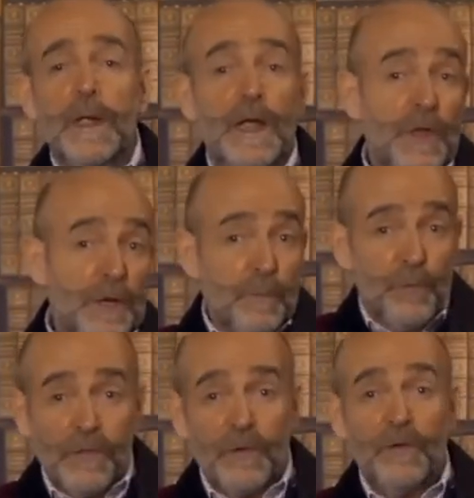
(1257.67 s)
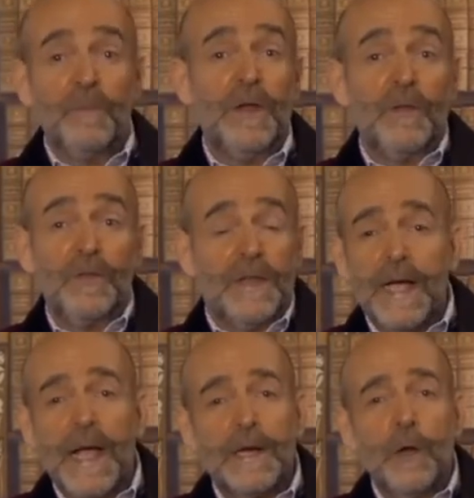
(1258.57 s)
And then her brother jumped in and said,
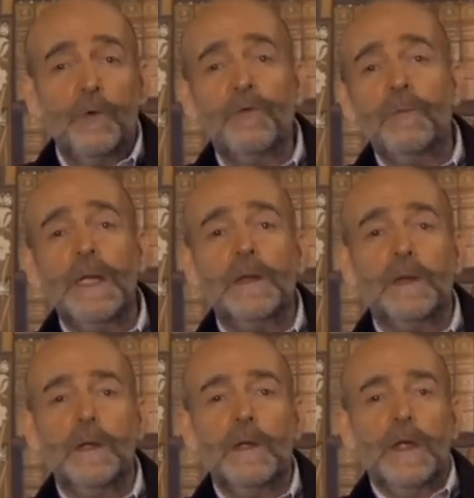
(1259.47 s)
yeah, I know what you mean.